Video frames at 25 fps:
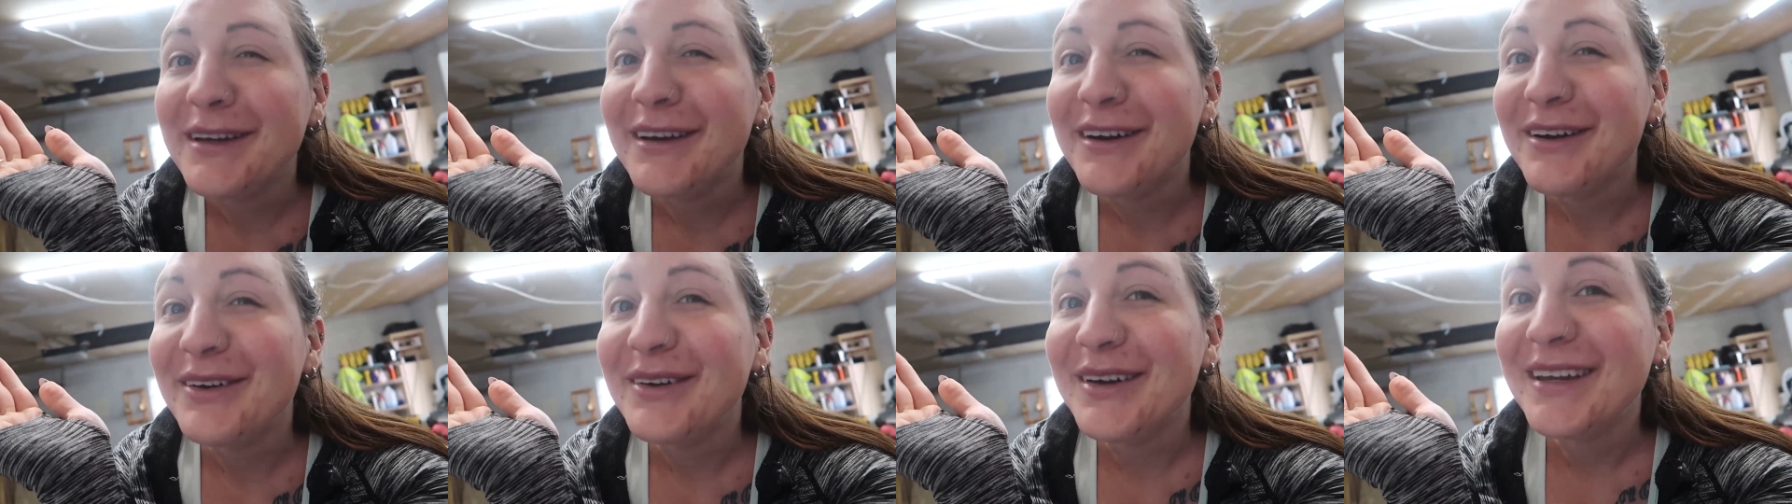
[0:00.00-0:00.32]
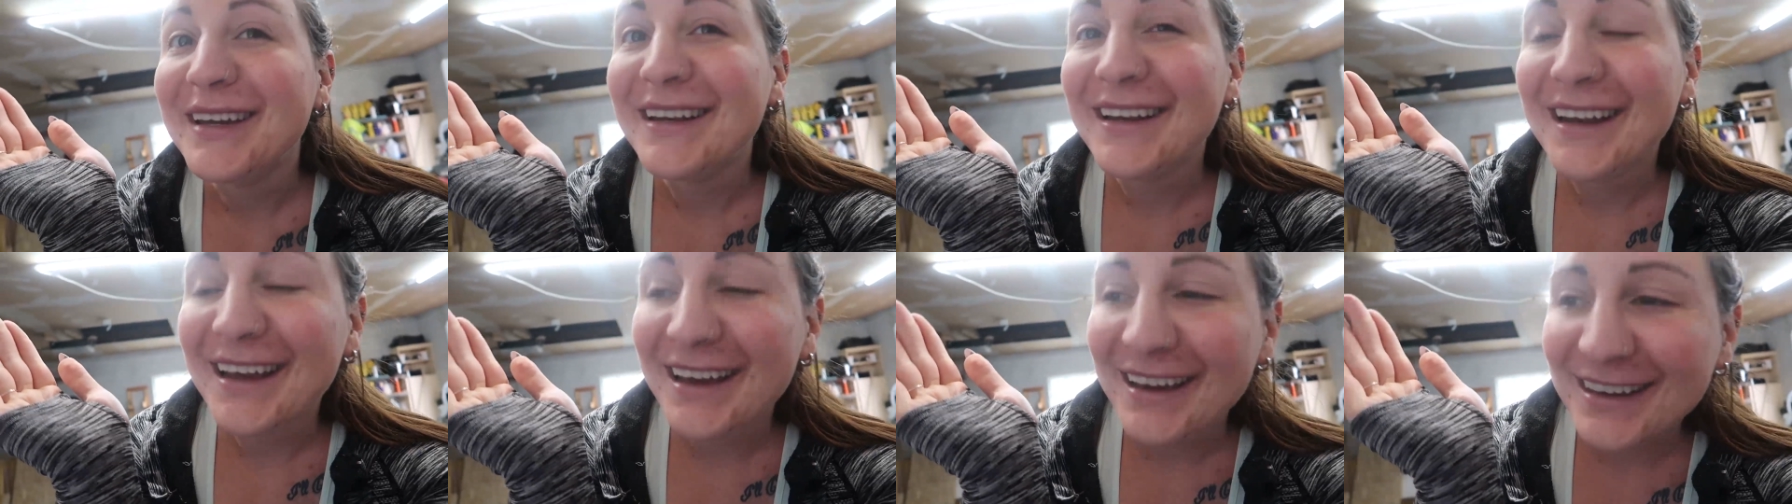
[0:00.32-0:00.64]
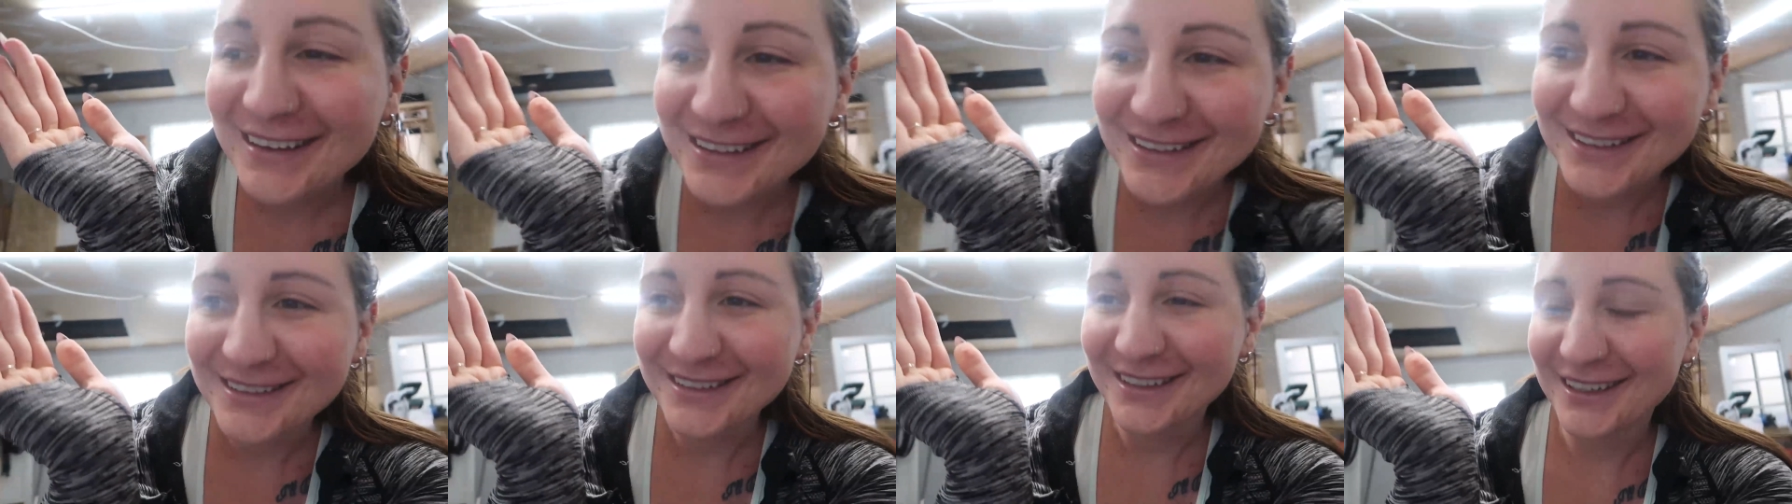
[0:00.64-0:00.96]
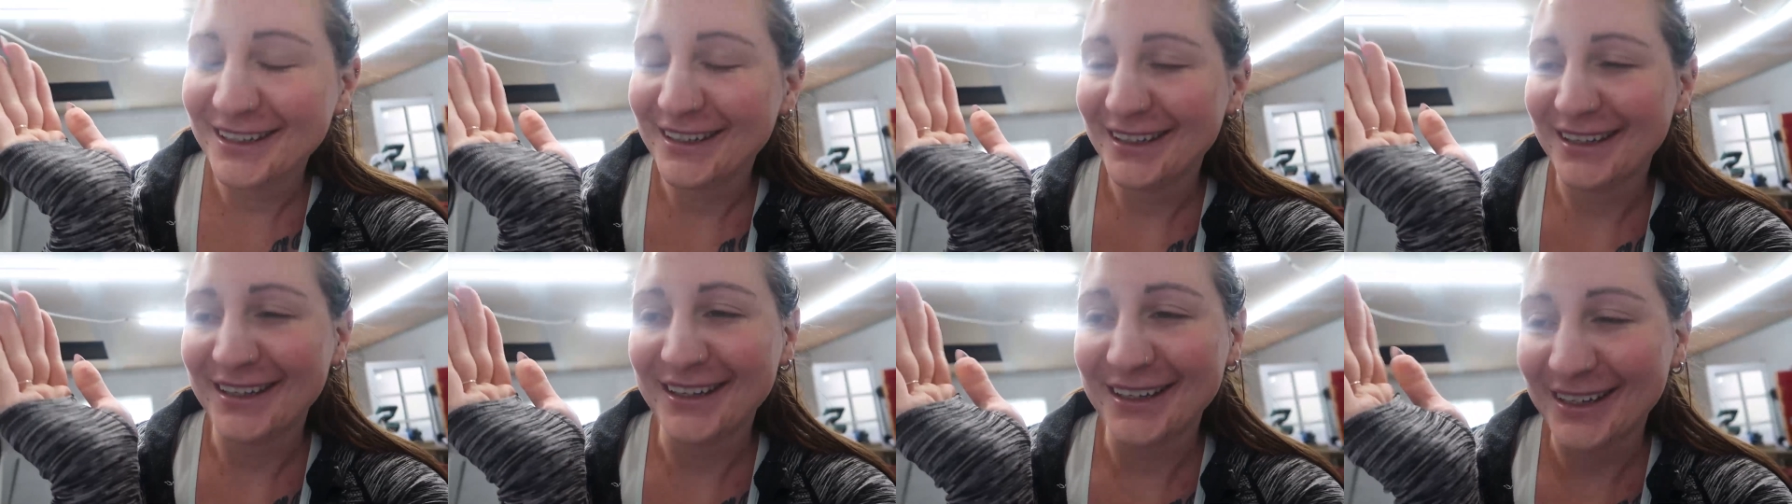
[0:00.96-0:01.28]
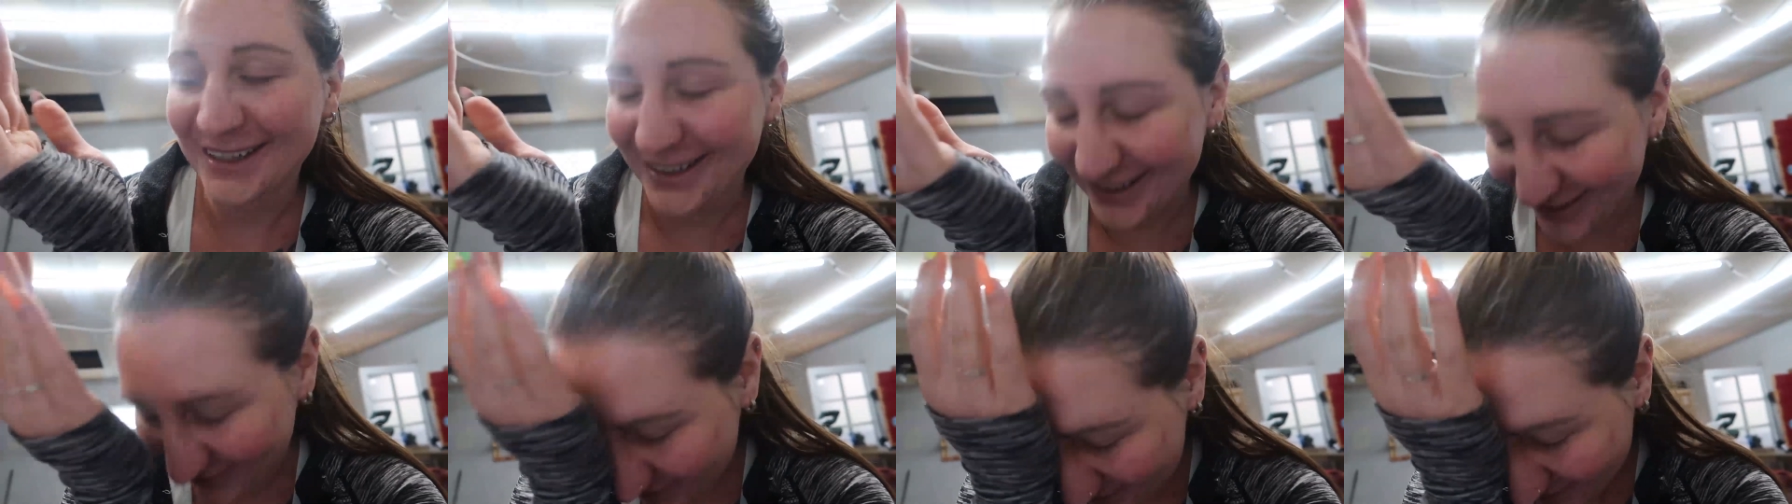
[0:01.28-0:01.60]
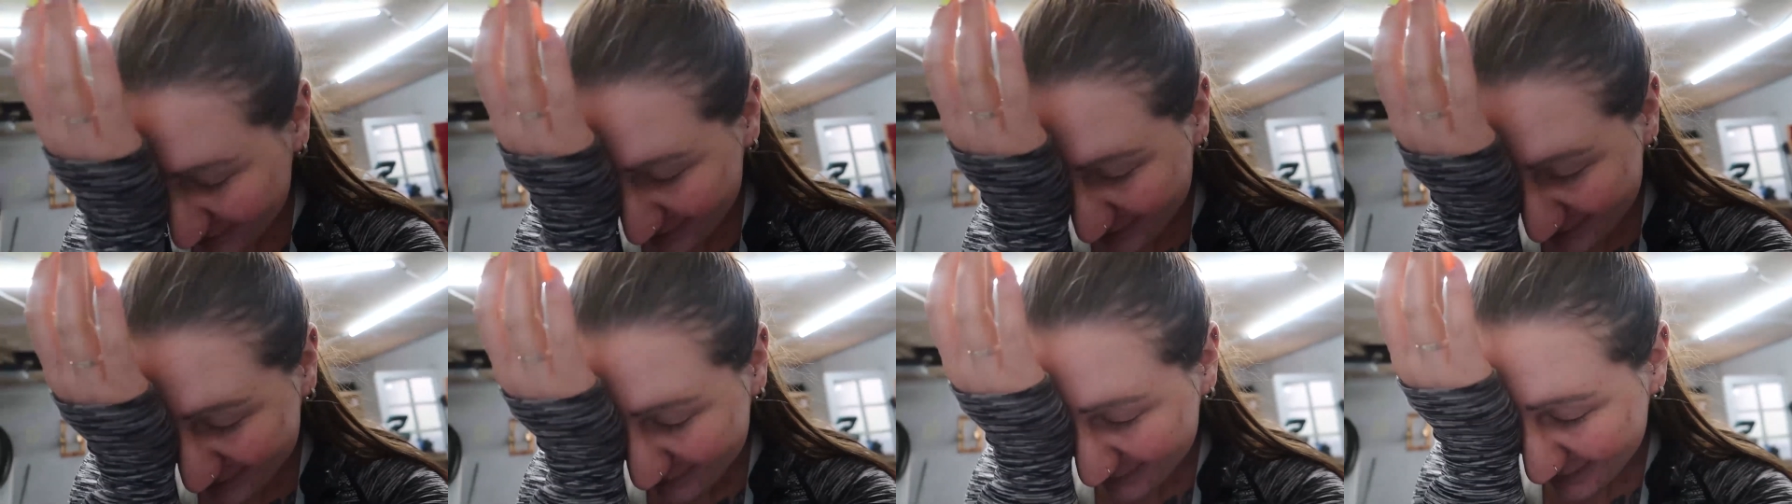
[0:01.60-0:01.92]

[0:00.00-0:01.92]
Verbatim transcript: going next. Um,